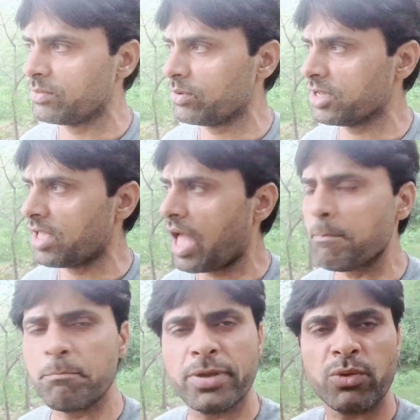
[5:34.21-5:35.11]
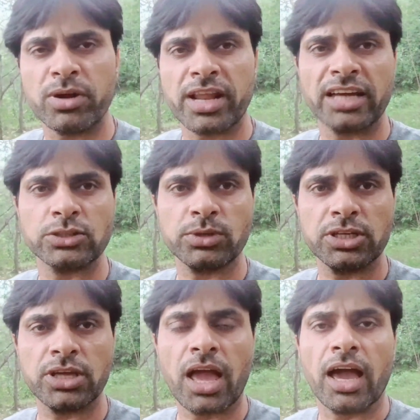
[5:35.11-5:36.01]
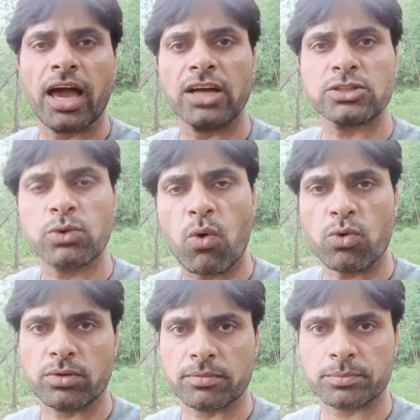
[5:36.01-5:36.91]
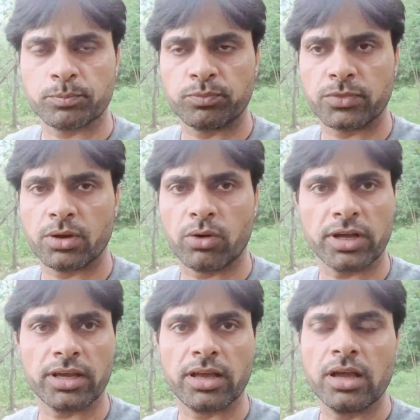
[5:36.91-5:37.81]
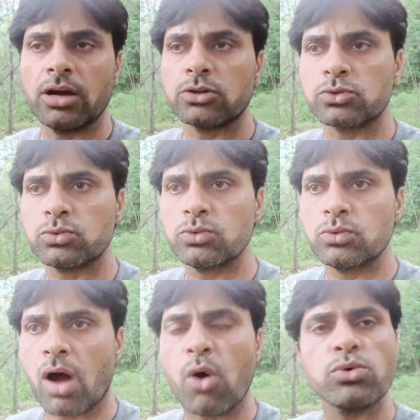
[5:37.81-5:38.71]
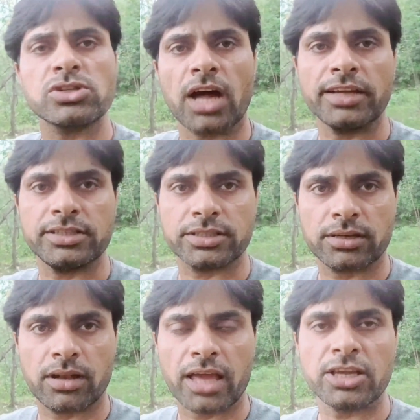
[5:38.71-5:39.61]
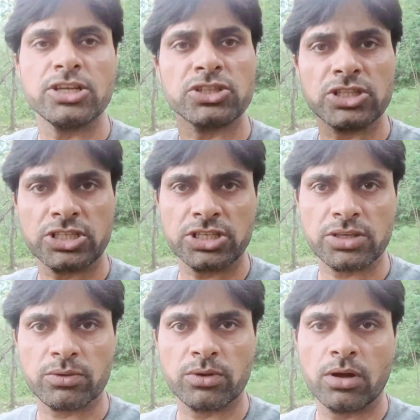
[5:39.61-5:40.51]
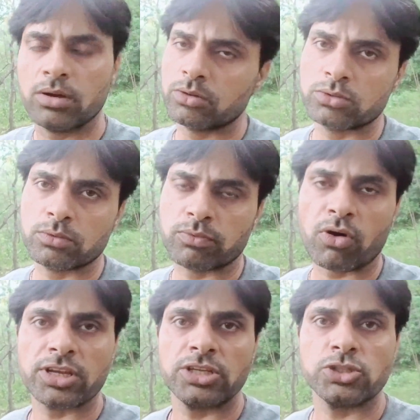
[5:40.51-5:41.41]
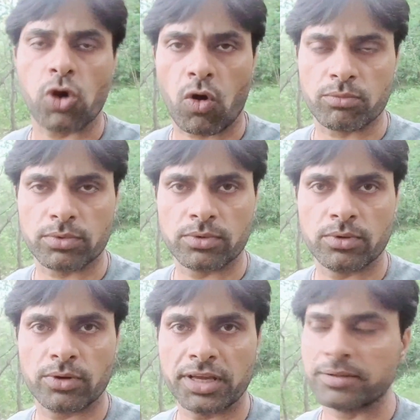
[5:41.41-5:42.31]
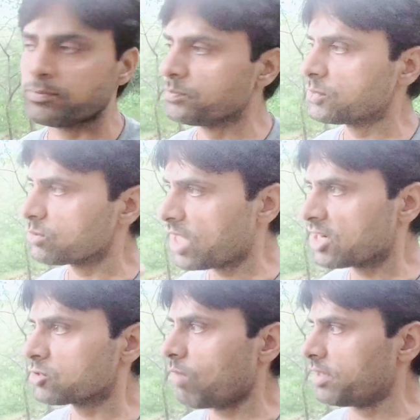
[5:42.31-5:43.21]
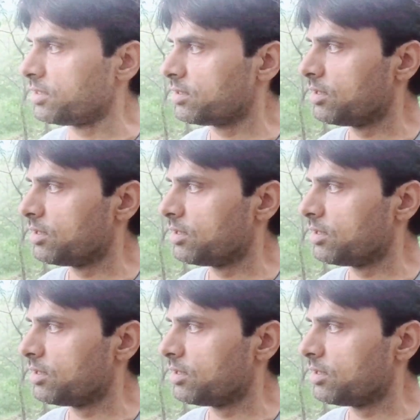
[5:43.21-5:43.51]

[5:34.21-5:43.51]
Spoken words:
Okay, everyone actually has gone, okay, to outside, like in a city, for a job. Okay, so that's why.